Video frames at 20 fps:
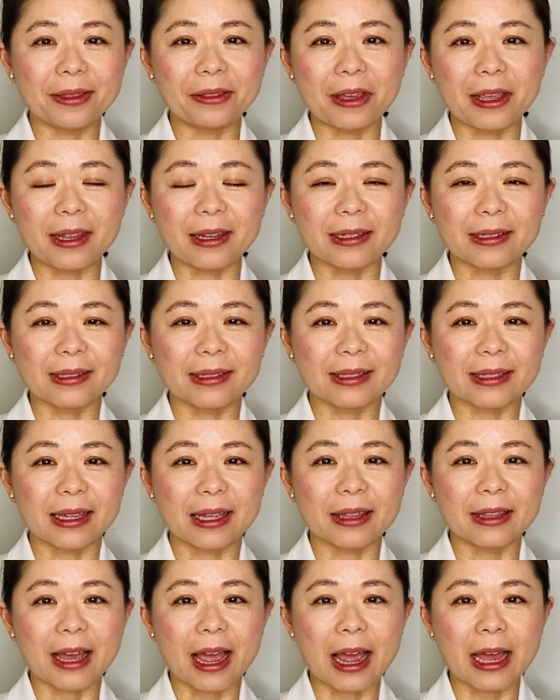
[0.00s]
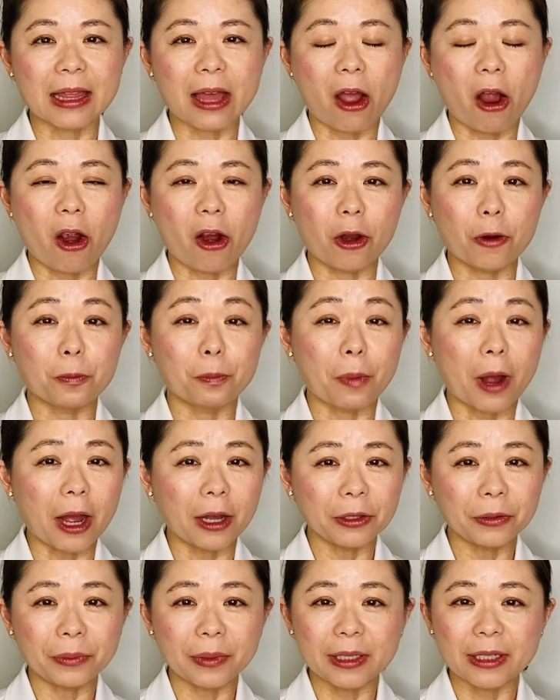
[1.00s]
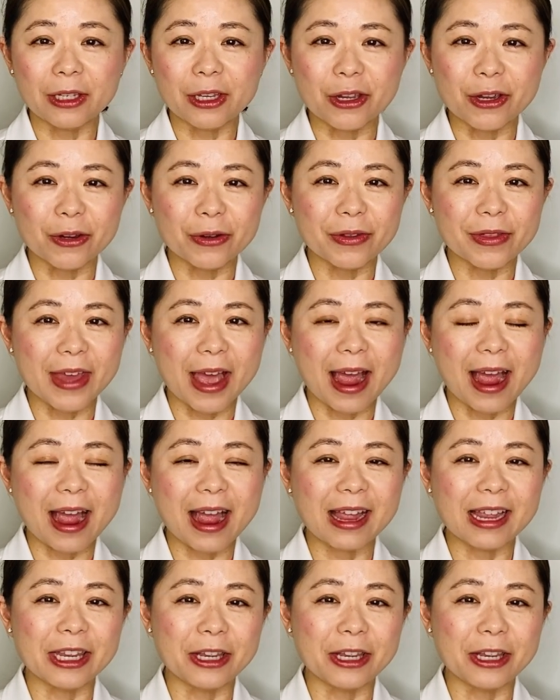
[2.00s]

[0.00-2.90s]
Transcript: things that are bothering you that